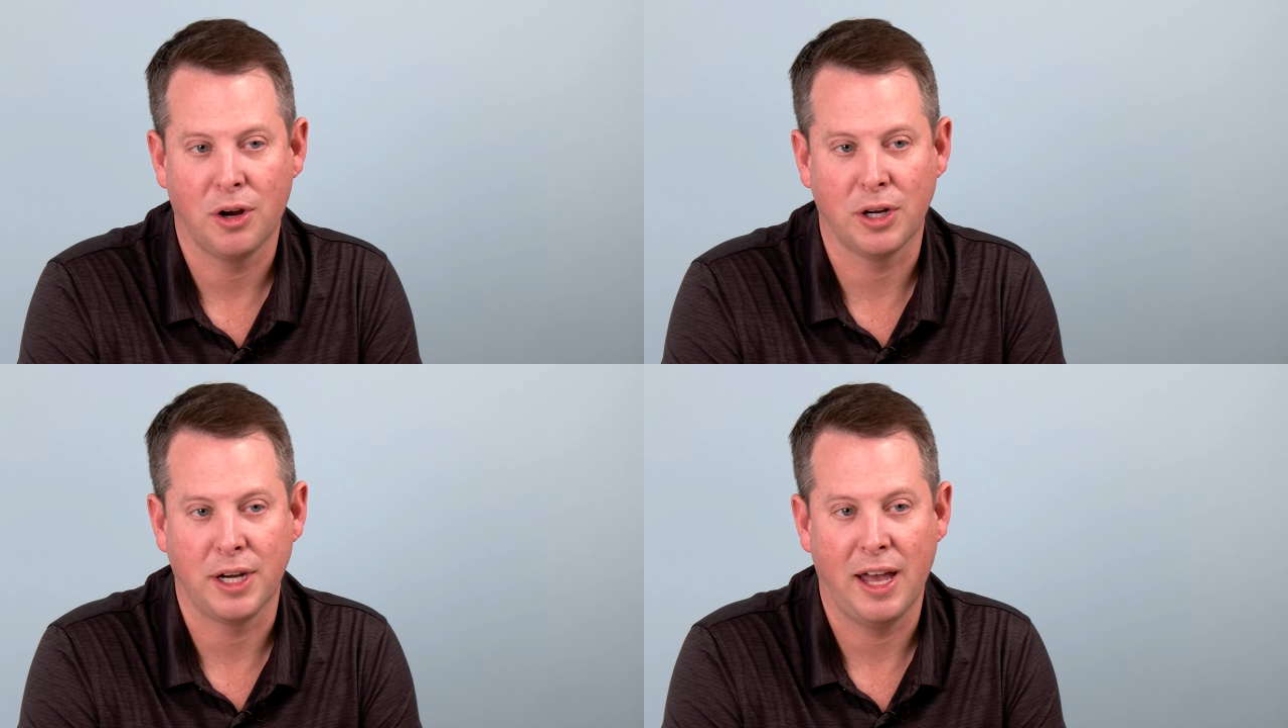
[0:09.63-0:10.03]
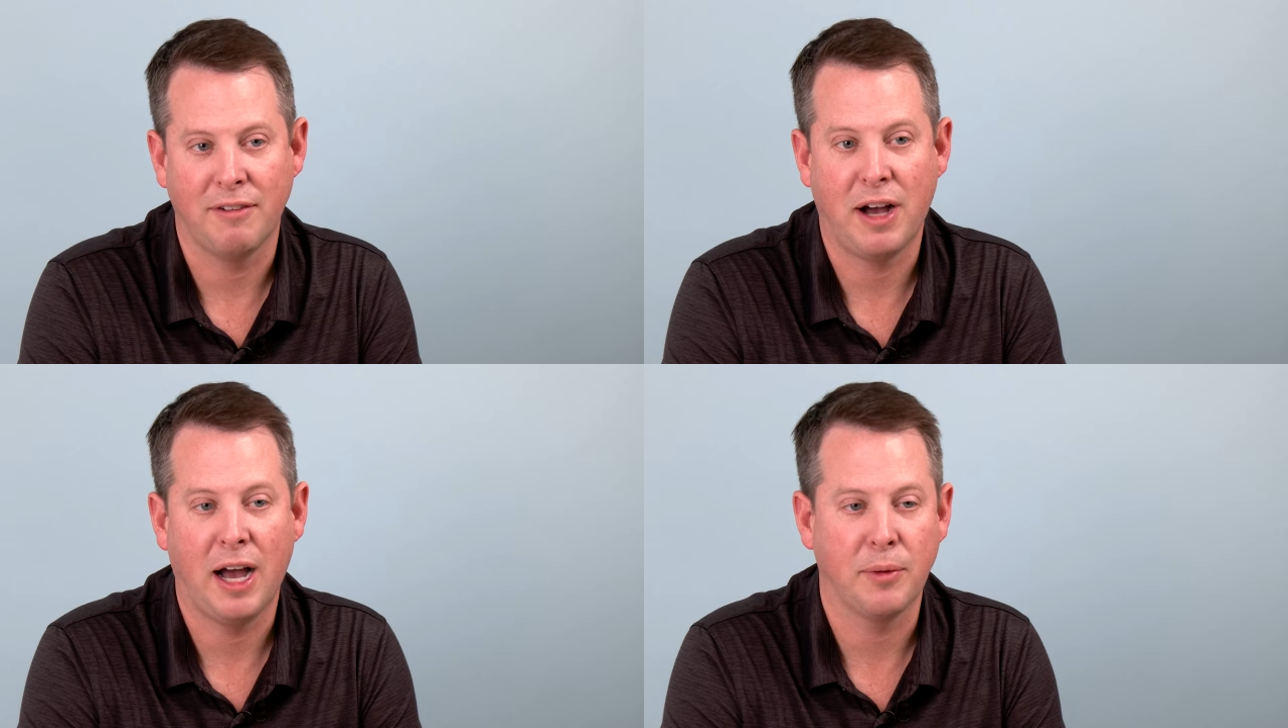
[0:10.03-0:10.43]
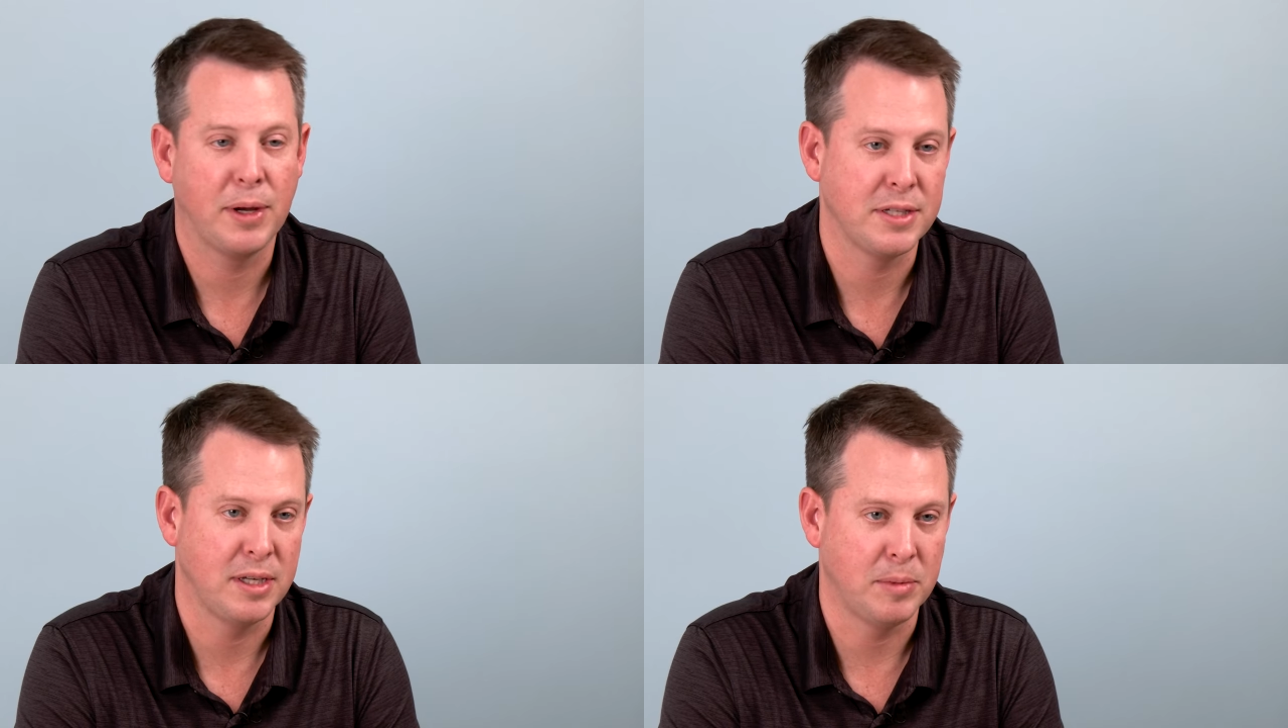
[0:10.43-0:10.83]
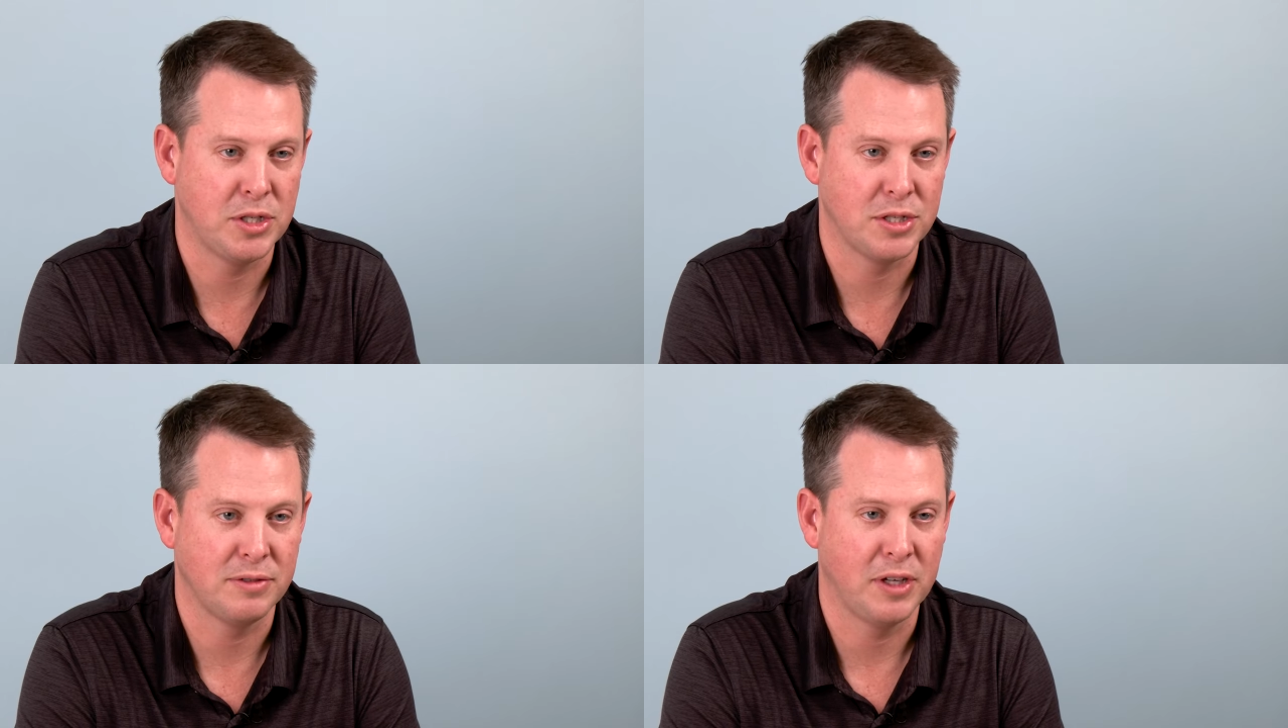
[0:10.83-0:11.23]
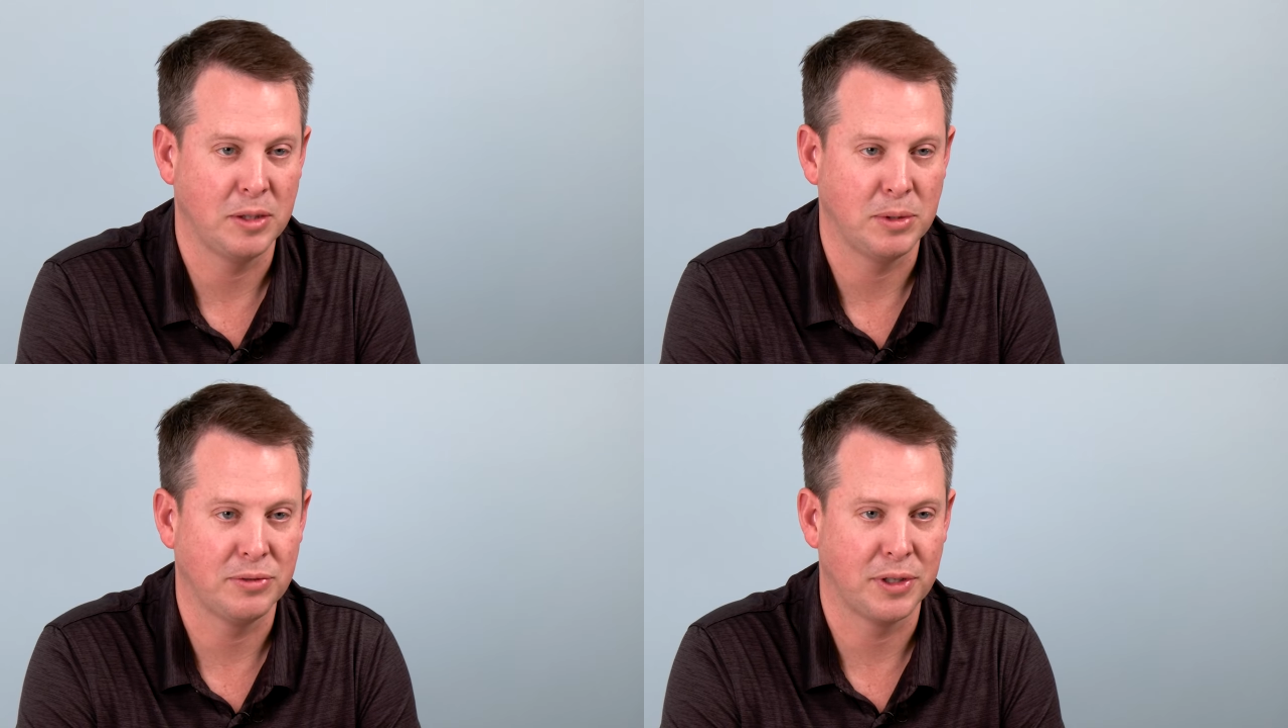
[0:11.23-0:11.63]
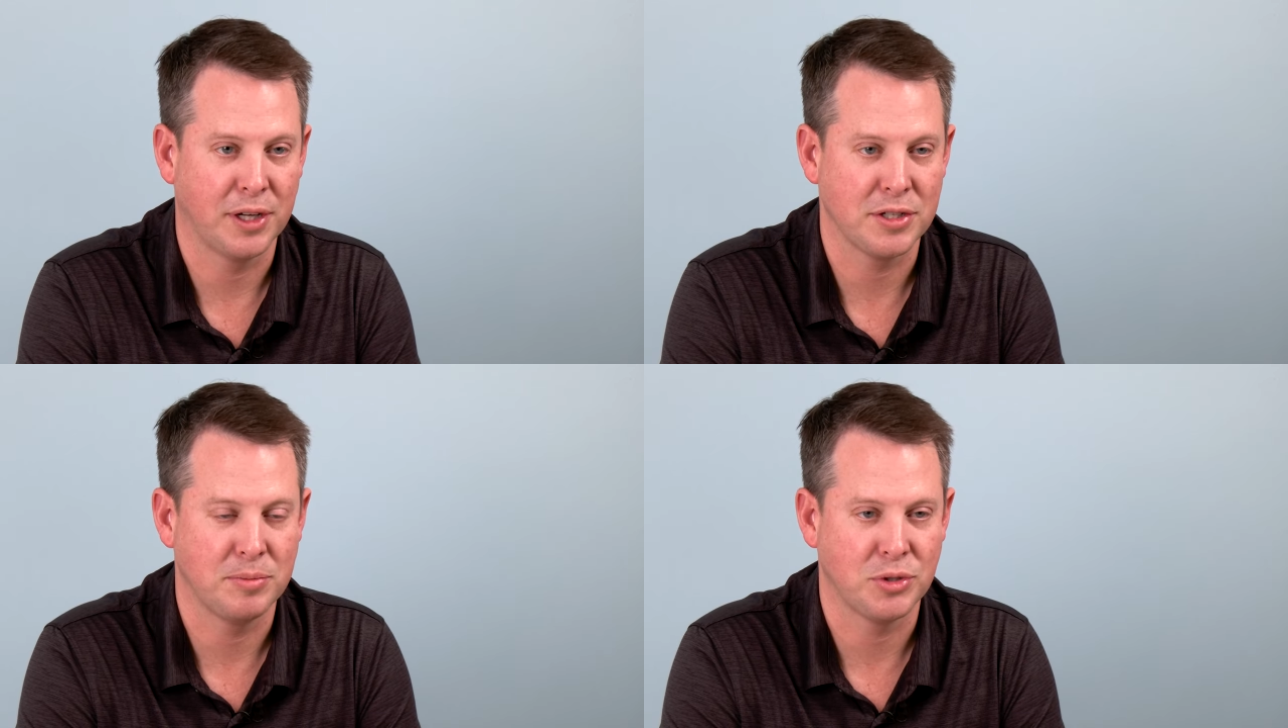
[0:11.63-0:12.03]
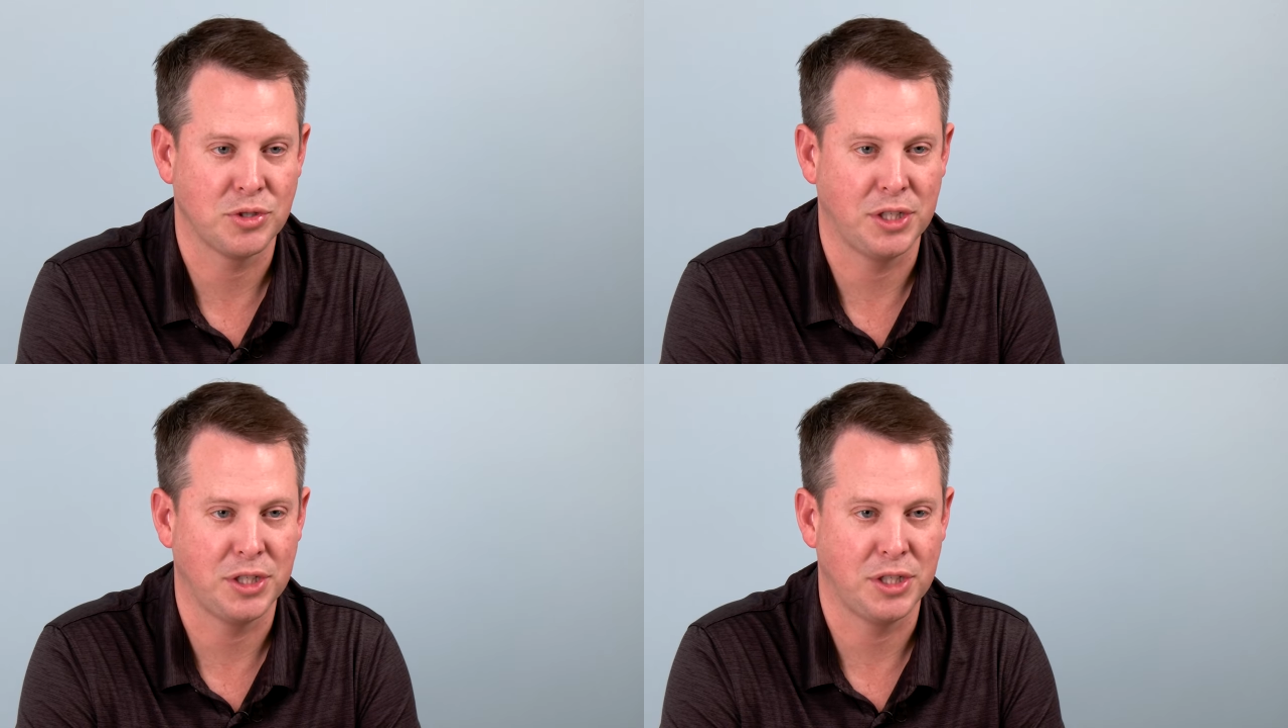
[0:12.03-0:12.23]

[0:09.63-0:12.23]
are gonna have high-res images available for customers